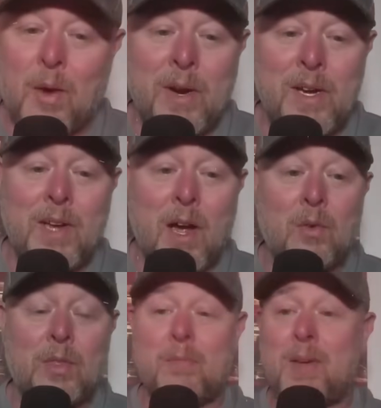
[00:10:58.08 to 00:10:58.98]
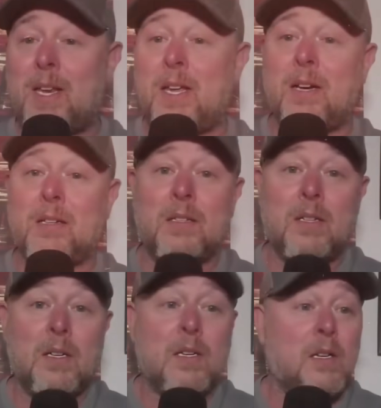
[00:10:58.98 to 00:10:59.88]
Now, we know the media
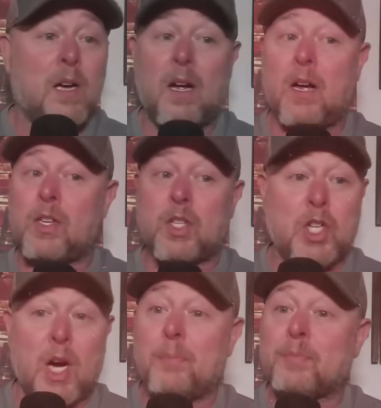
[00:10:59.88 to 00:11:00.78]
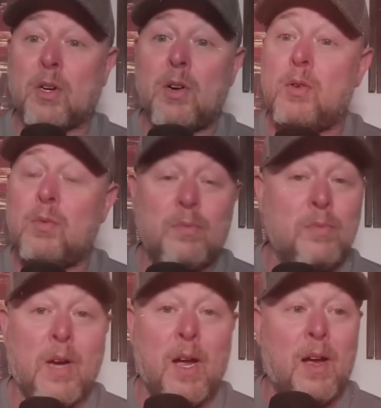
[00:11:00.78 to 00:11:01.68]
jumped through
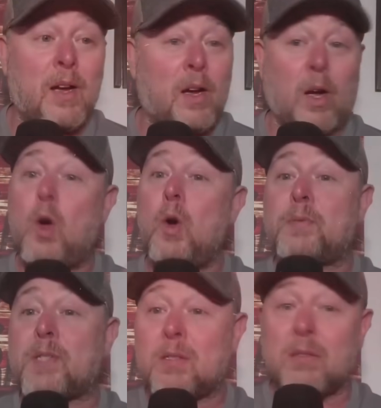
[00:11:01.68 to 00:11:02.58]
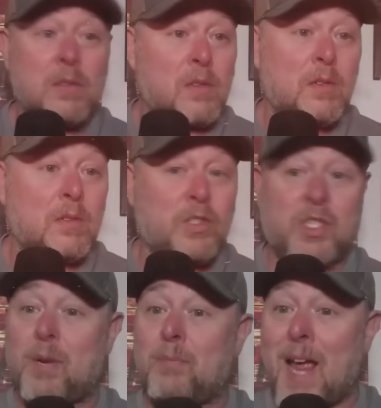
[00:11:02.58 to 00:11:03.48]
hoops,
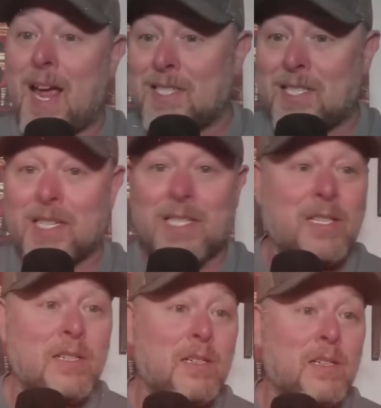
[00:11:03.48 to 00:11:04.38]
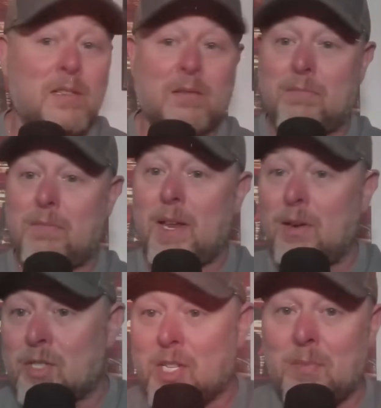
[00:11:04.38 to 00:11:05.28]
gymnastics,
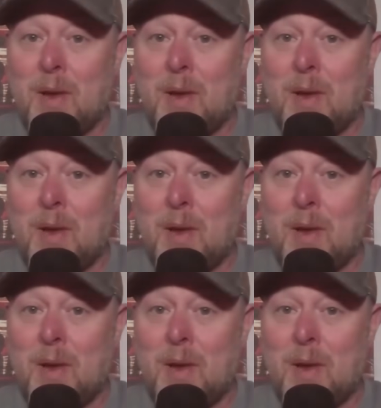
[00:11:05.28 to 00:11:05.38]
mental